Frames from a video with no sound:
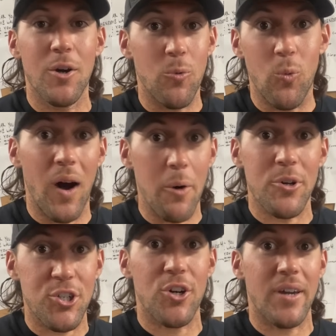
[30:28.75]
While we
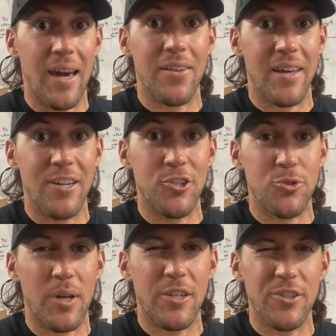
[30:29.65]
show you how the engine's
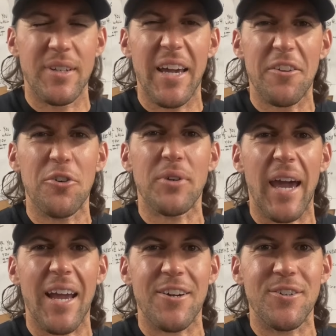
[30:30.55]
rigged, just take a little
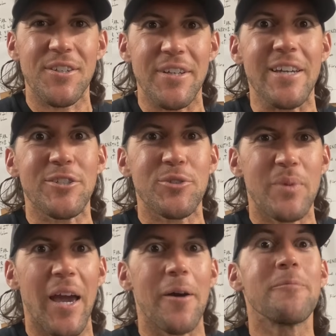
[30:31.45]
gander at this.
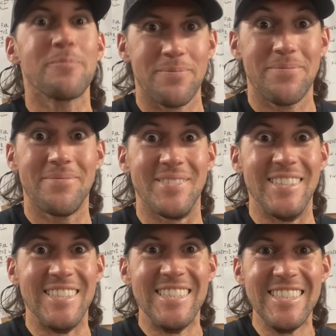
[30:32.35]
Yeah.
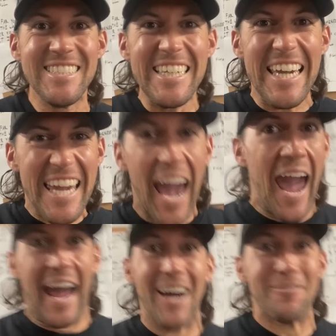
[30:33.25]
Yeah,